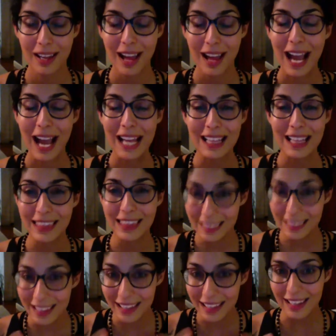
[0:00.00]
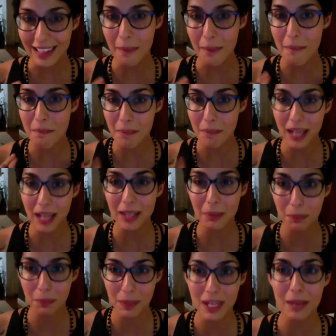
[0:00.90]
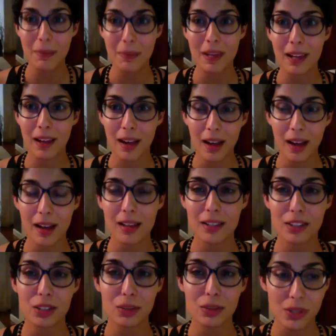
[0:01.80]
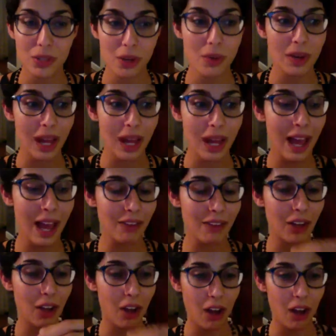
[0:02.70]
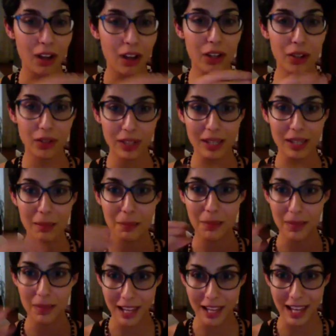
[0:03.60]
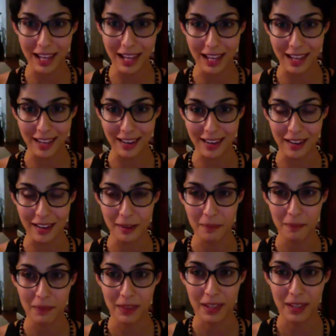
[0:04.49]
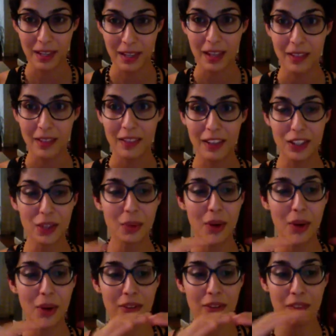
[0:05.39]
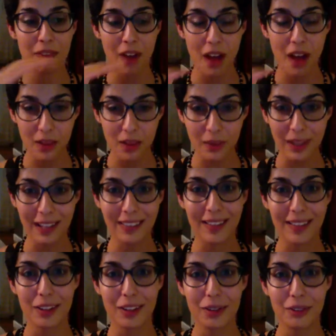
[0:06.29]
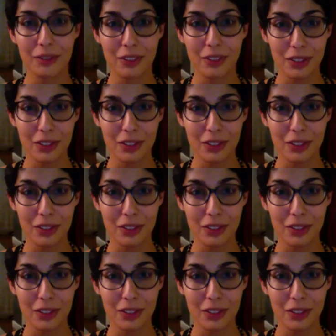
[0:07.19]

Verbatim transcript: I think it might be because you don't have a concrete plan that you are following and that you feel